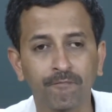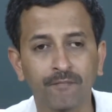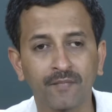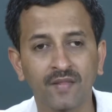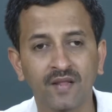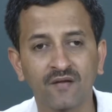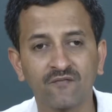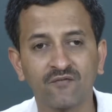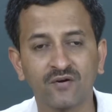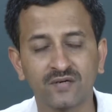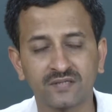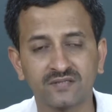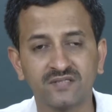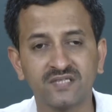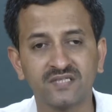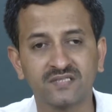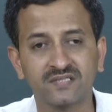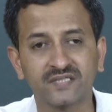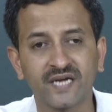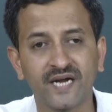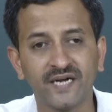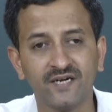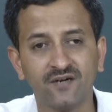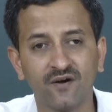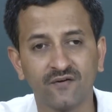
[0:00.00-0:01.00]
for this
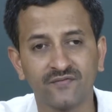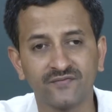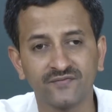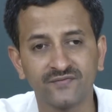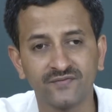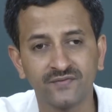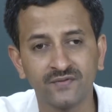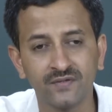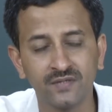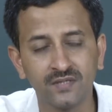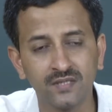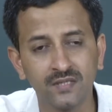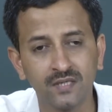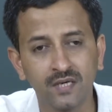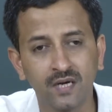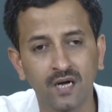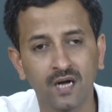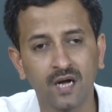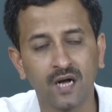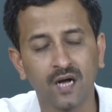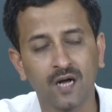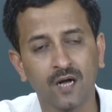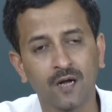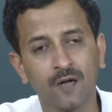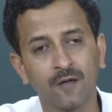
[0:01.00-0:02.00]
kind of
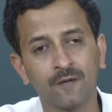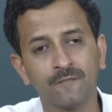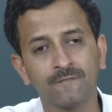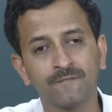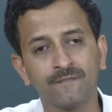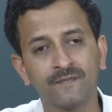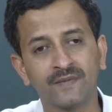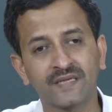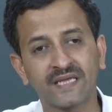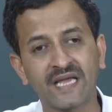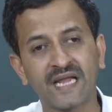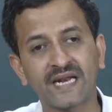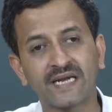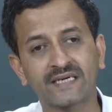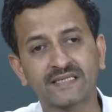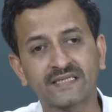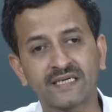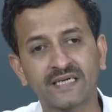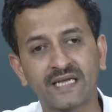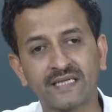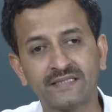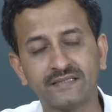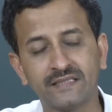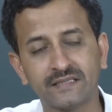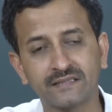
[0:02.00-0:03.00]

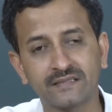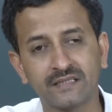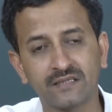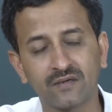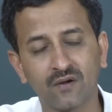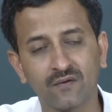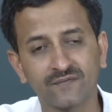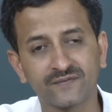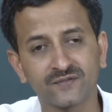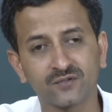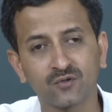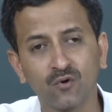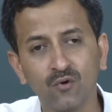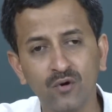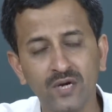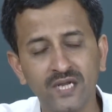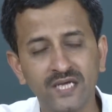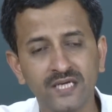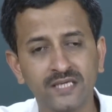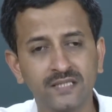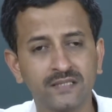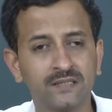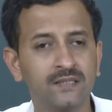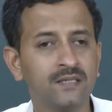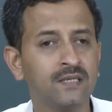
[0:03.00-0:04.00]
characterization of
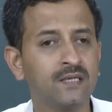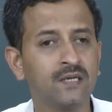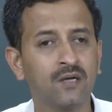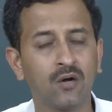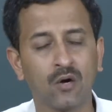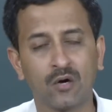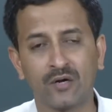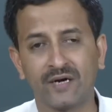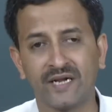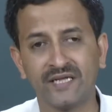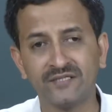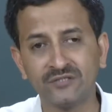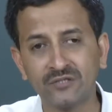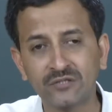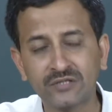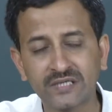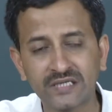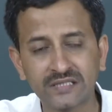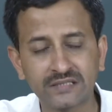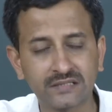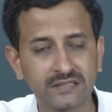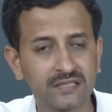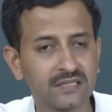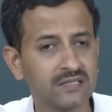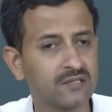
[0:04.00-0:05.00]
schooling or
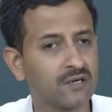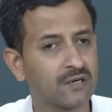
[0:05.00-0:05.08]
education or